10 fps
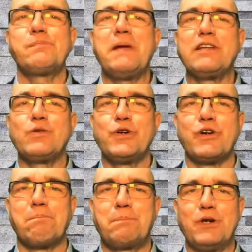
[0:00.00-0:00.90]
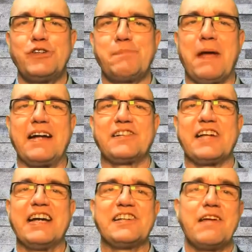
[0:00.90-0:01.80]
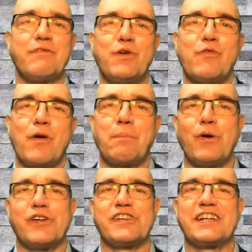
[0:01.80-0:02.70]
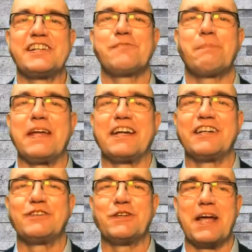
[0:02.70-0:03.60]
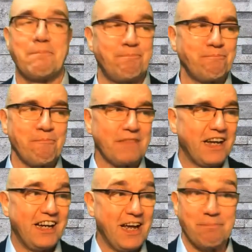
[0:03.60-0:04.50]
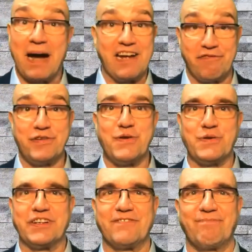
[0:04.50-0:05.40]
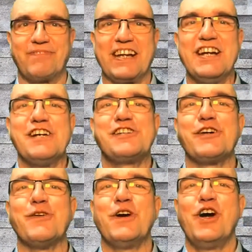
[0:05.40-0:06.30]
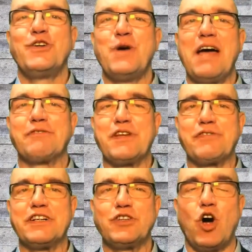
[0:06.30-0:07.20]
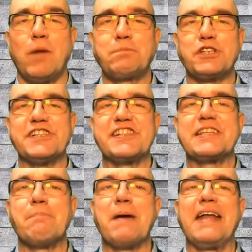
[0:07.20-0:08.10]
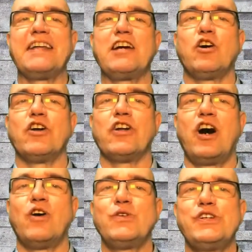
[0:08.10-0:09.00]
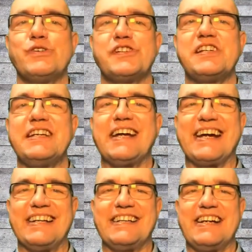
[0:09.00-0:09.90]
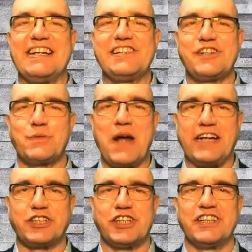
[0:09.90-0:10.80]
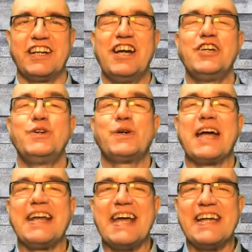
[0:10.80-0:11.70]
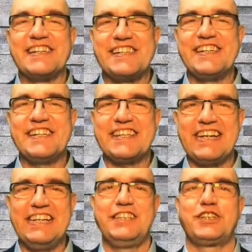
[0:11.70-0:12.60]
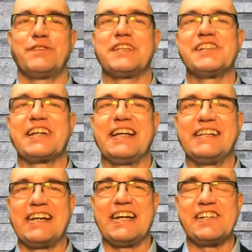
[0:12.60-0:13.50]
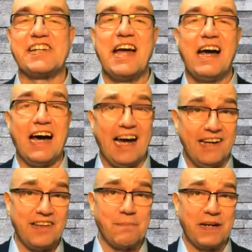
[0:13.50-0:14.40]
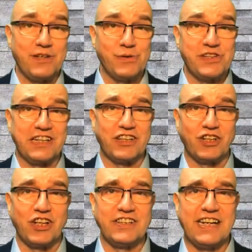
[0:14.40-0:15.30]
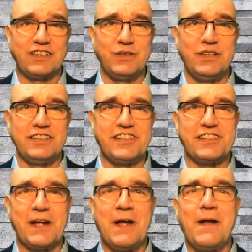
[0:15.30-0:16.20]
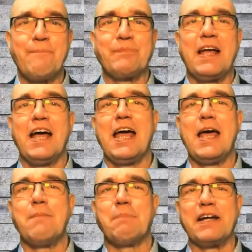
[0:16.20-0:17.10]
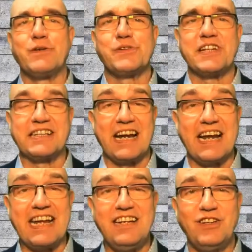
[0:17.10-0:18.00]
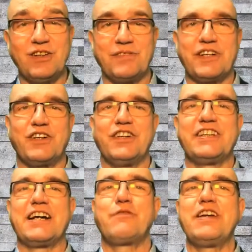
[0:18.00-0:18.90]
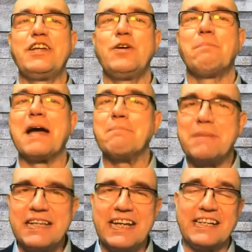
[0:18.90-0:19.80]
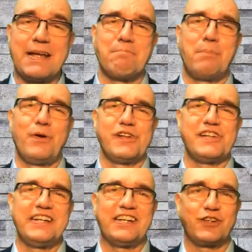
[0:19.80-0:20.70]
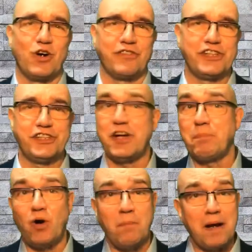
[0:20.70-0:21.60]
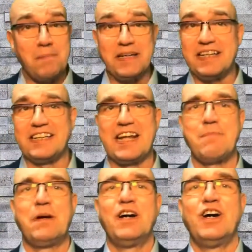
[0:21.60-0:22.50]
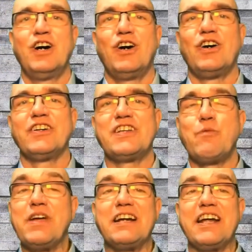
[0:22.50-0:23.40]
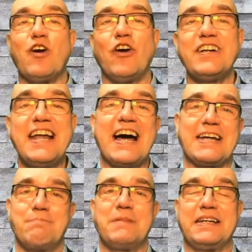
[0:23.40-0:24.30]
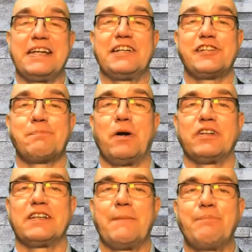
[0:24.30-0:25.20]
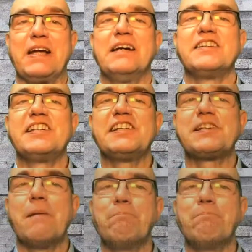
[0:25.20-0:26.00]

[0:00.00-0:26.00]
you speak to your prospects as if you were personally speaking to them by phone. So you have different options depending on how you see the candidate's reaction. You can assist each of these candidates either by using the contact tools, by using the link of the contact video, by meeting them personally in a coffee shop, or by meeting them on the weekly online meeting spot. This